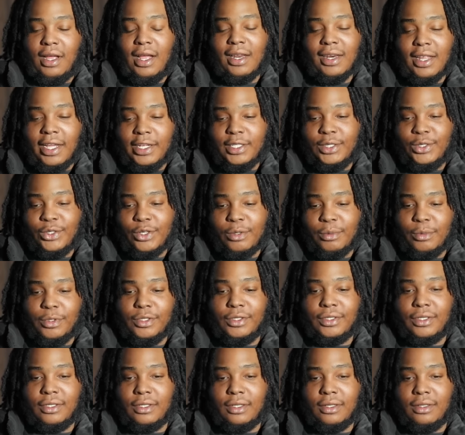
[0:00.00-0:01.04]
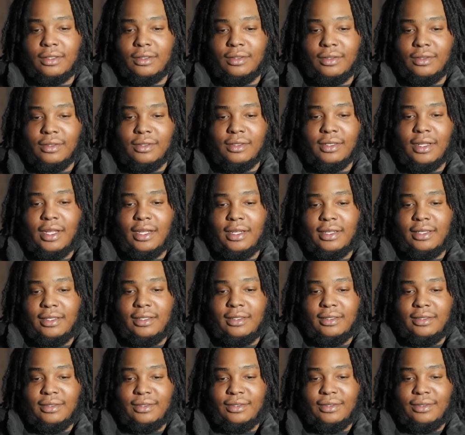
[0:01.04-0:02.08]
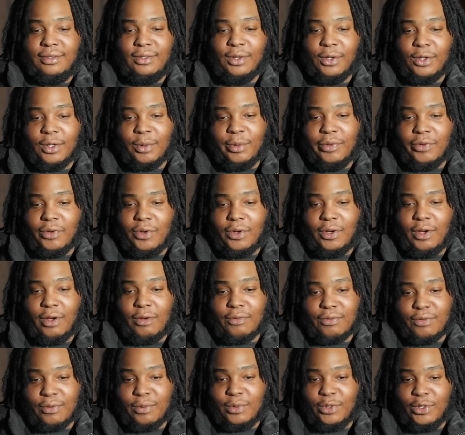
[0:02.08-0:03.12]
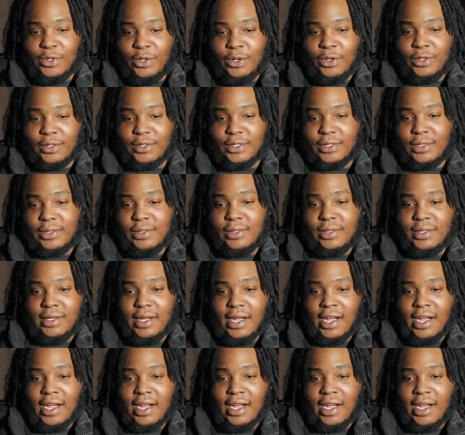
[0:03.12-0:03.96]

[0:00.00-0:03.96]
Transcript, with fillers: I like drill music. Like, don't get me wrong, I'm from New York, so